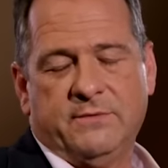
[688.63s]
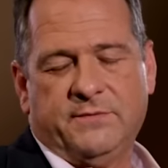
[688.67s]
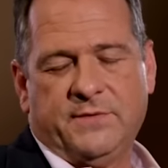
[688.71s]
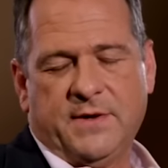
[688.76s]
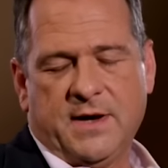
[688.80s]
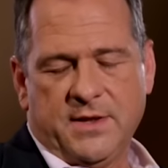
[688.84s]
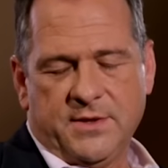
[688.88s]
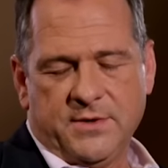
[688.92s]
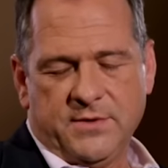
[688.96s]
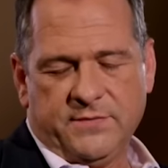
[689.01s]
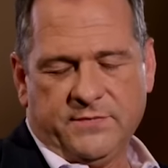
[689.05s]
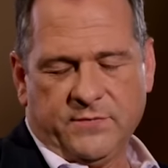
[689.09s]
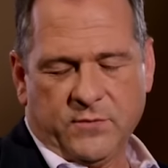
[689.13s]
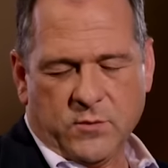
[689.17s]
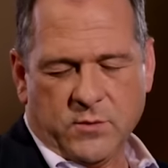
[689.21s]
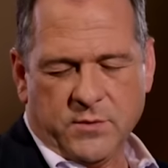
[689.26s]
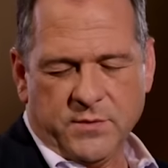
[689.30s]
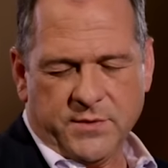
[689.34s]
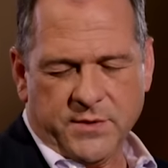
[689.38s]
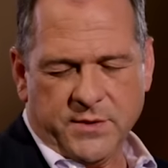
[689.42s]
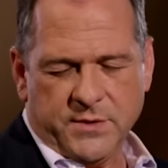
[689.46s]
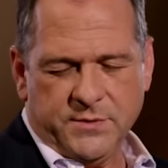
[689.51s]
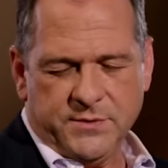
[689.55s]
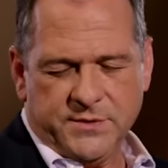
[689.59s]
Father,
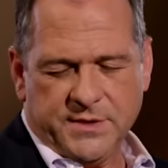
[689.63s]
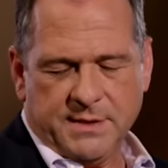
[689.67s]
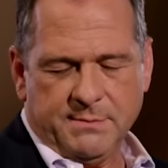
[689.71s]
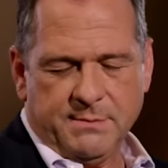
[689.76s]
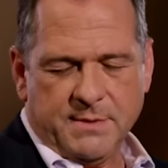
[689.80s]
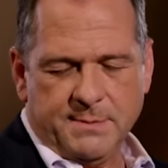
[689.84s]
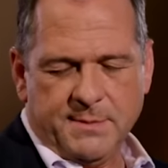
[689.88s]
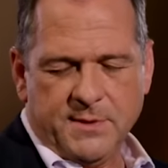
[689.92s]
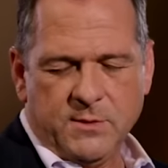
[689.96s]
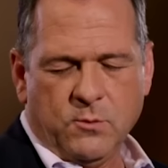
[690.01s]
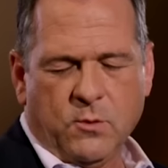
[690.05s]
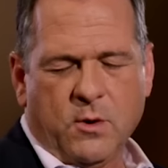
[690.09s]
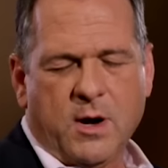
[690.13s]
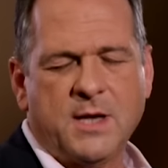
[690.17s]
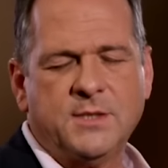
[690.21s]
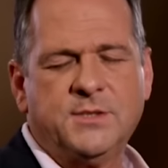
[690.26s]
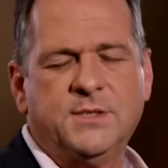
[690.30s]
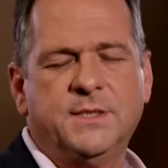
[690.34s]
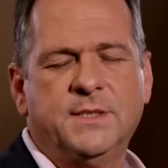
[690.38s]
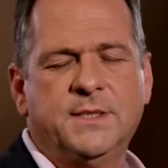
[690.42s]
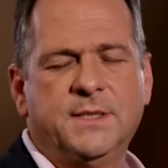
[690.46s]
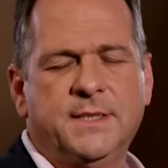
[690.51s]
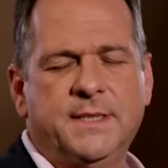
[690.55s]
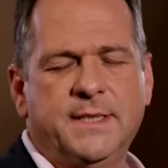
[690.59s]
for those that may be
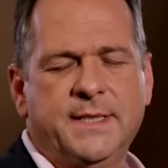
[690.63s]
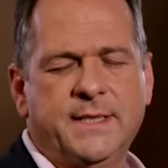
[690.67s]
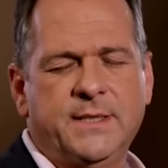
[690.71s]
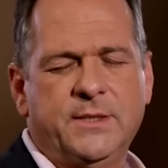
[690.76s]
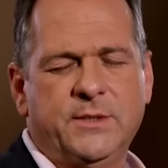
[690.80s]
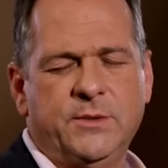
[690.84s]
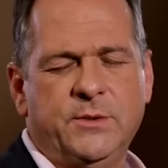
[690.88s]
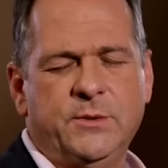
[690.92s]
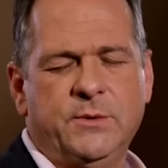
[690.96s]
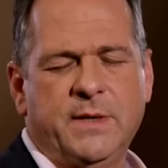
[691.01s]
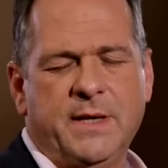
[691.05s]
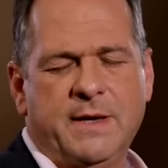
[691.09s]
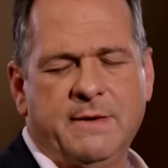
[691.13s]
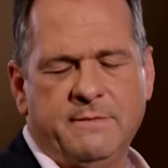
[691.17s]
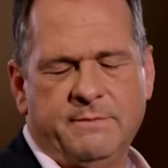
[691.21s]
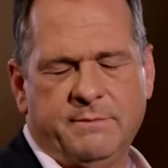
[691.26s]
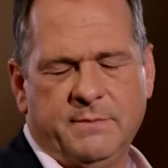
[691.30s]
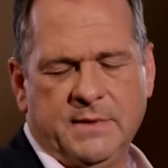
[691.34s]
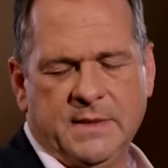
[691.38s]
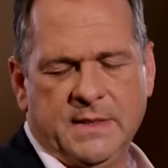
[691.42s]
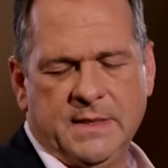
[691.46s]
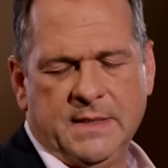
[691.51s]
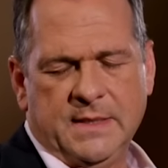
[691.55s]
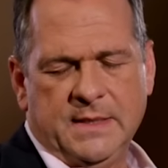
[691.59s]
watching today who have
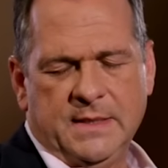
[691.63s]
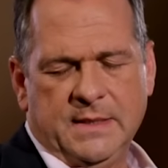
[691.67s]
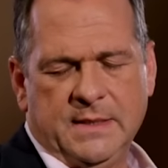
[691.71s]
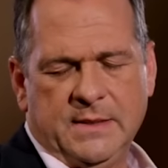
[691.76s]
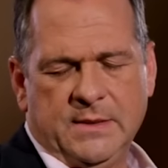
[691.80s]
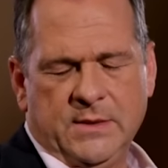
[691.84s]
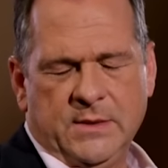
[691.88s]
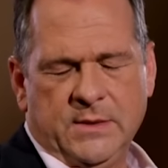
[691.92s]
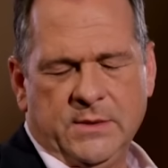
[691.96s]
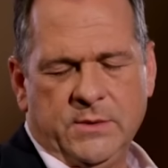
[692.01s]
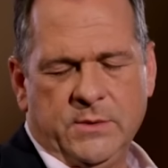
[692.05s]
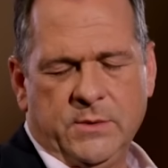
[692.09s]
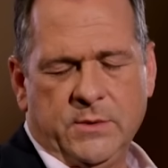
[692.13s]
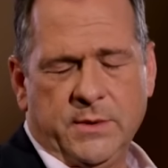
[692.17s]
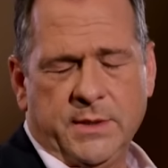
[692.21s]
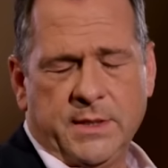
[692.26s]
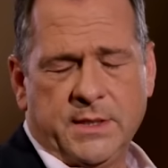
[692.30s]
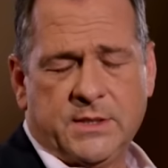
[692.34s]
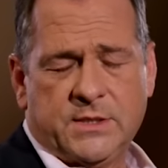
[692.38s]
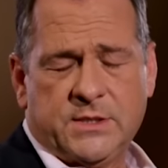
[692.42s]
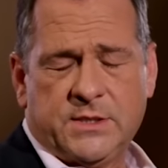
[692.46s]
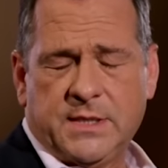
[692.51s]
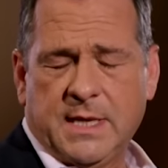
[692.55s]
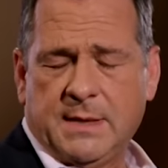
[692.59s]
who are an
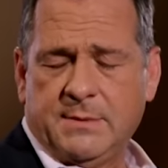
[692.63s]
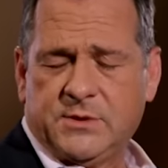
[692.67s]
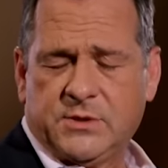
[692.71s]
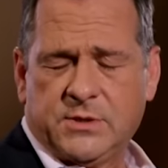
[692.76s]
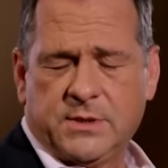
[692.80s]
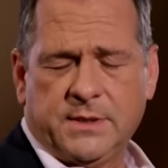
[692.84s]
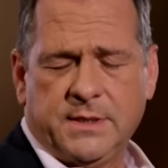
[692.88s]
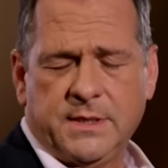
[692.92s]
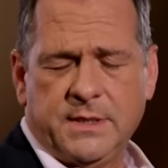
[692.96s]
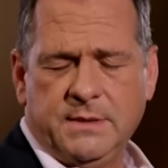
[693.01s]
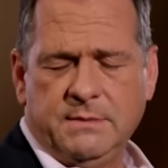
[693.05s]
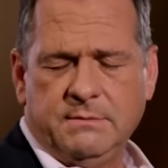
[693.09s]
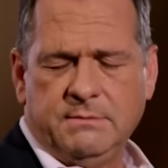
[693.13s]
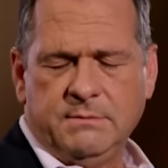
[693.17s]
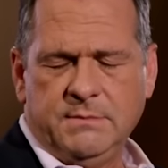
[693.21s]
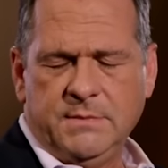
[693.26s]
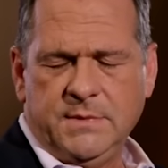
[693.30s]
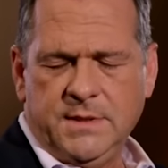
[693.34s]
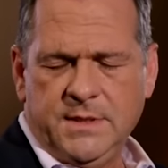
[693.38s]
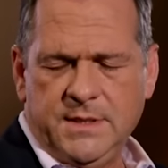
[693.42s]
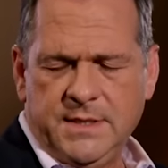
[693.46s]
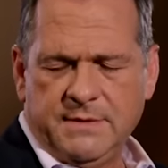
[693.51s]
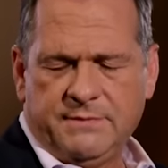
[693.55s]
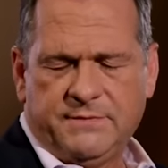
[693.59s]
exceptionally
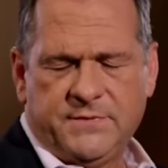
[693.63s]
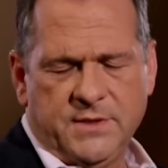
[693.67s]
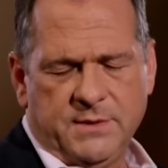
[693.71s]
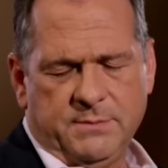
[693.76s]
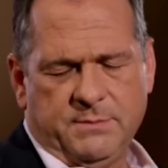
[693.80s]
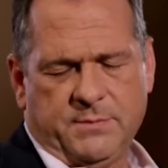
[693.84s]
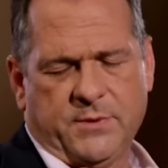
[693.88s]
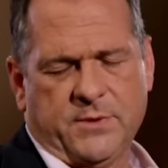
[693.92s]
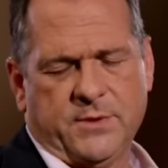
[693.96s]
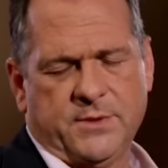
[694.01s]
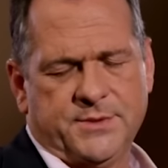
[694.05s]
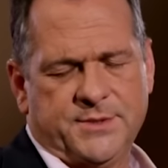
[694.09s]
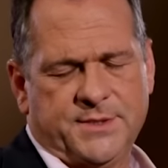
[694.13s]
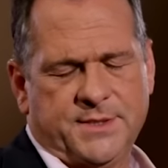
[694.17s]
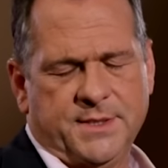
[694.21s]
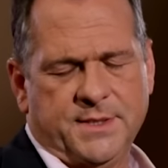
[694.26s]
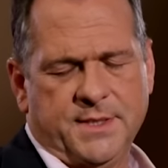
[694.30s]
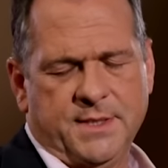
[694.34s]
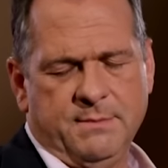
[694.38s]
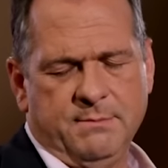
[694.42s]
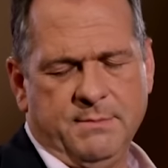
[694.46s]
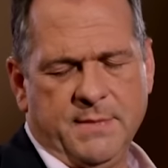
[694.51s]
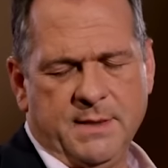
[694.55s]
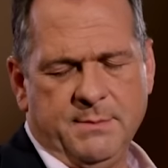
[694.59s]
gifted person
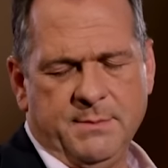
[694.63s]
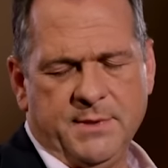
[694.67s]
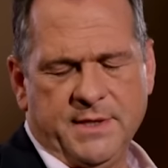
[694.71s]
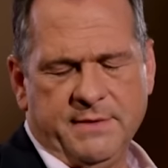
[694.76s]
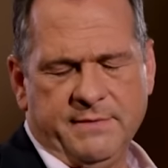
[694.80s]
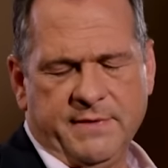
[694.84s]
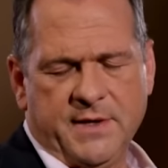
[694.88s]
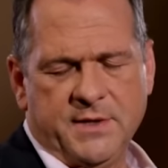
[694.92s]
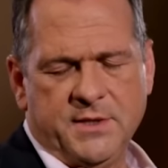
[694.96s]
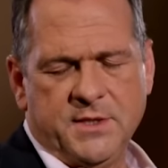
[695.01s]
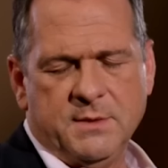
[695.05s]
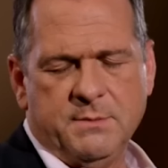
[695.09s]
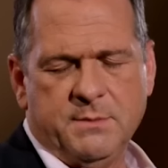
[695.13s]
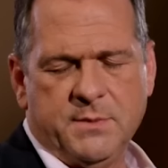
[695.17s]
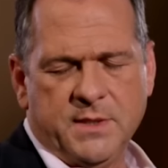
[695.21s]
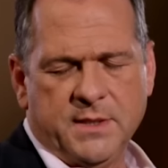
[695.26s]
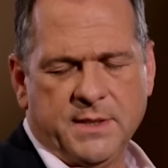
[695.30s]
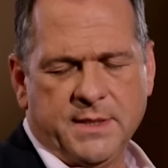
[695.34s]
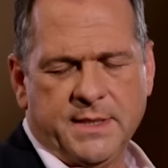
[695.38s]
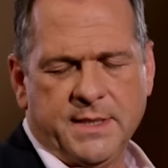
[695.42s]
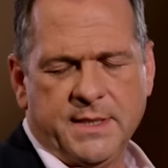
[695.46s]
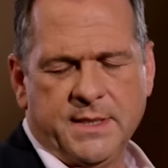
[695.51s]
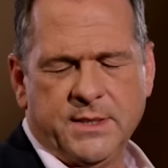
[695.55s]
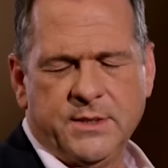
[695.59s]
and maybe they've had the
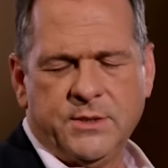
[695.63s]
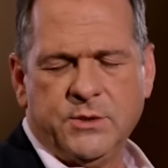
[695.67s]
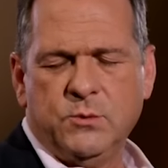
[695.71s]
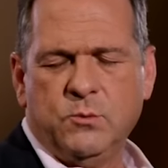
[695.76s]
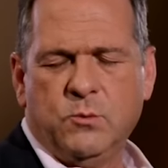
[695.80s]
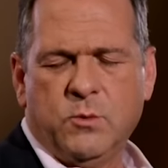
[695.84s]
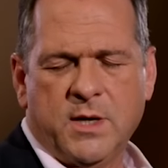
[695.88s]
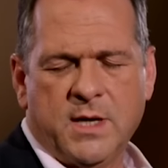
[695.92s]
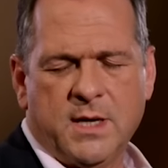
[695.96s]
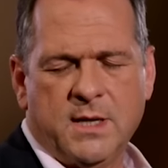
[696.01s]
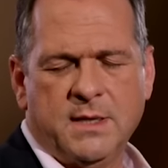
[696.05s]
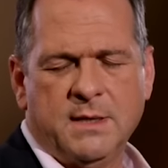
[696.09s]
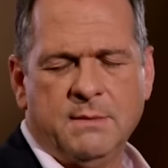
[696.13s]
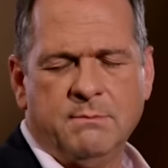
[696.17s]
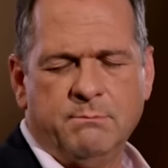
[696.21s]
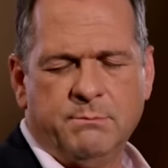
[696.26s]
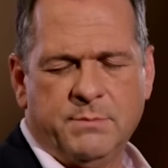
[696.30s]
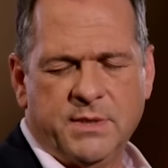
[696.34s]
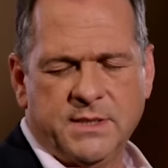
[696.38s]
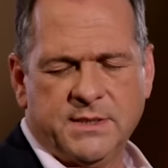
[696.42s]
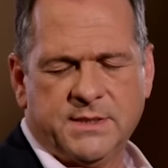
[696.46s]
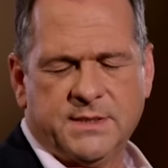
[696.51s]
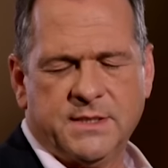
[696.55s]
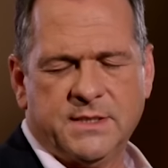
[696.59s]
ability to do well in
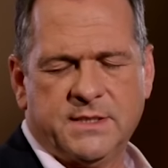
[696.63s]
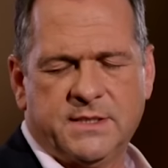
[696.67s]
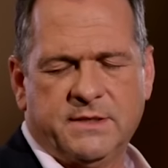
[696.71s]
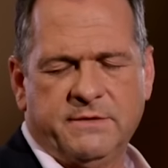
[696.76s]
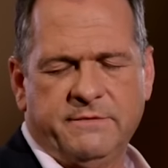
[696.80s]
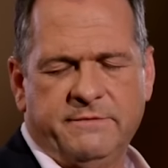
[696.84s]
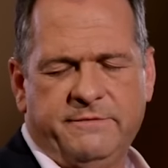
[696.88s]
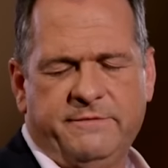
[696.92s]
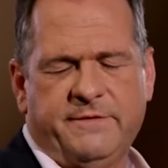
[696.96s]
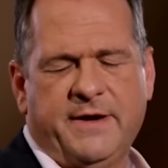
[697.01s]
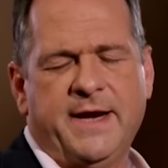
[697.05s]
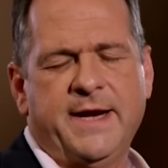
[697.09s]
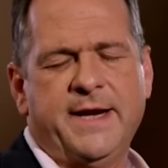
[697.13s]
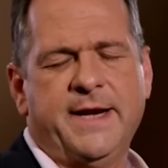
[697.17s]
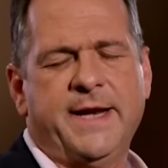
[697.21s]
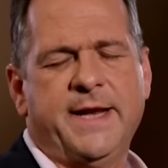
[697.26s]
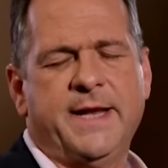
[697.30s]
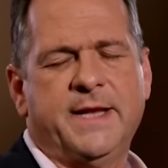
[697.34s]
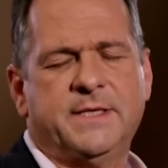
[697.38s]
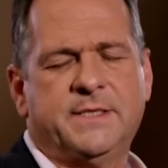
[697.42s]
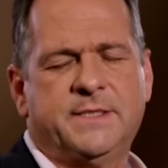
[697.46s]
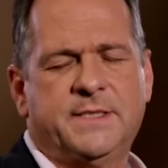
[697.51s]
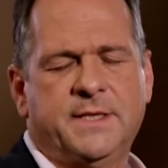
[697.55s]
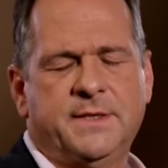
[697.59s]
business and
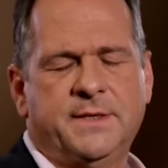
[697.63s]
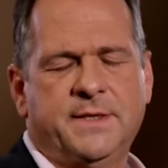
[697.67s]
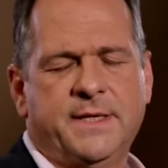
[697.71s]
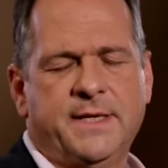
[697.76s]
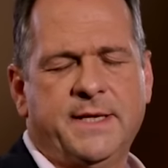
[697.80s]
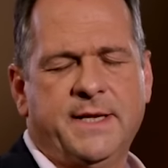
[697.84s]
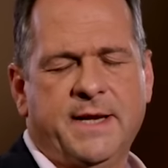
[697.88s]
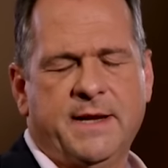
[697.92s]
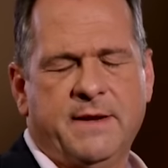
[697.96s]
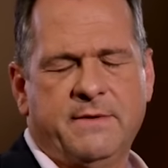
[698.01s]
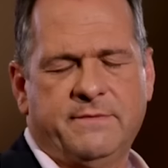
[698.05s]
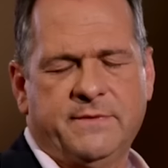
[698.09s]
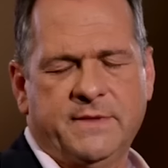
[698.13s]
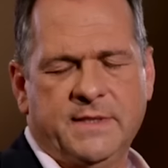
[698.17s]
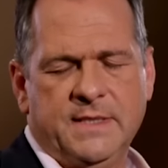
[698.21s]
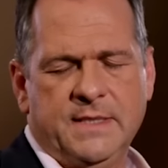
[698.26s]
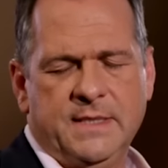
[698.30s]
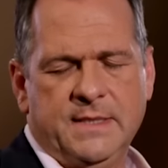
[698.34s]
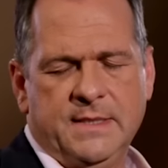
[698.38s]
finance and they have